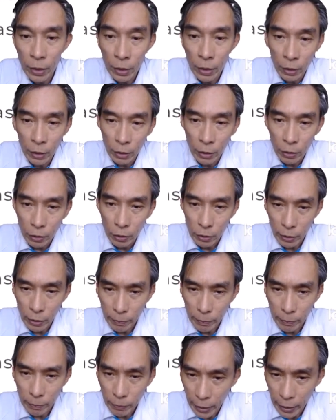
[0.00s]

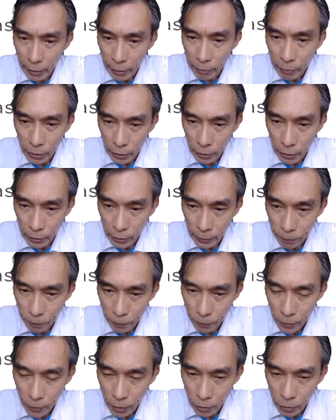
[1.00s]
Sometimes
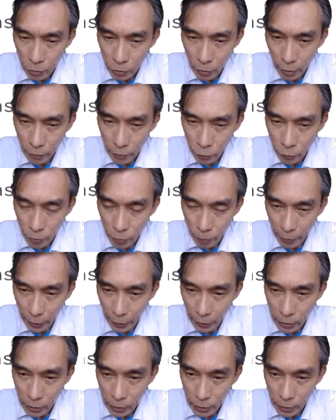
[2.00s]
you have different packages,
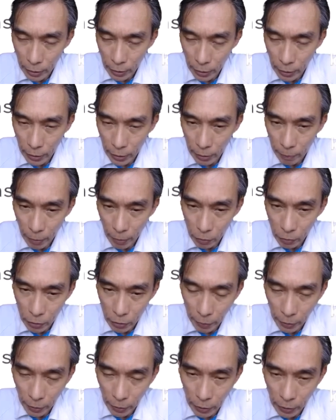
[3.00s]
multi
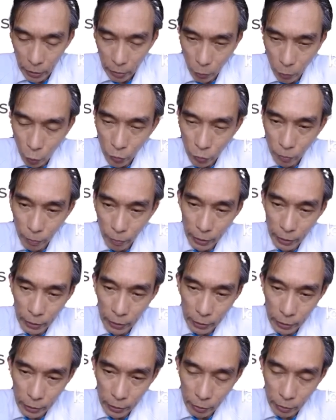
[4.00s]
packages offered by the server
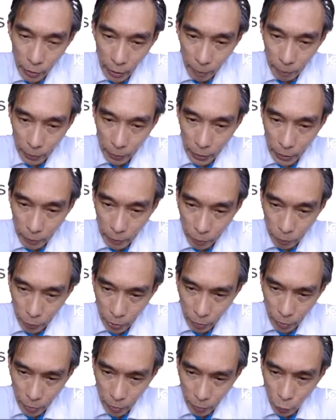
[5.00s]
company, premium
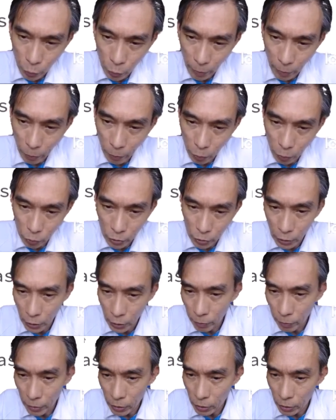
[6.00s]
web hosting,
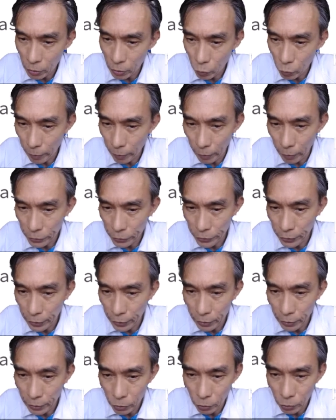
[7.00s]
business web hosting. So
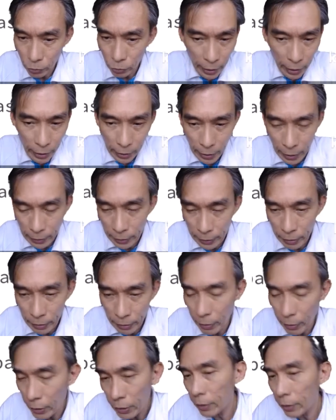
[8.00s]
they are
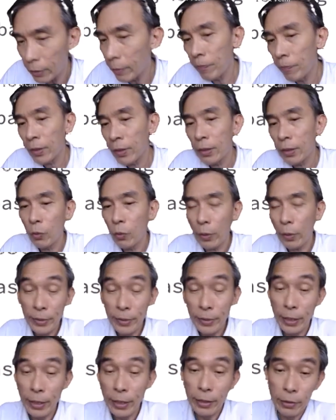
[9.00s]
unlimited websites
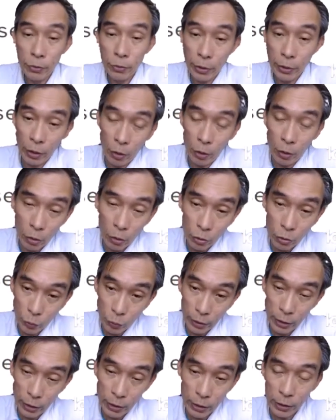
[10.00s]
you can host with this
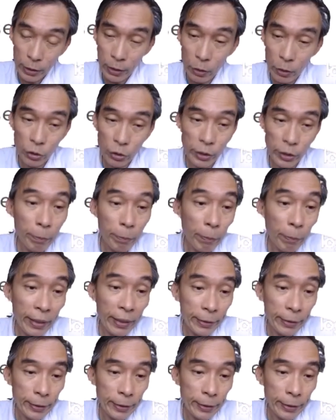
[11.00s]
hosting plan.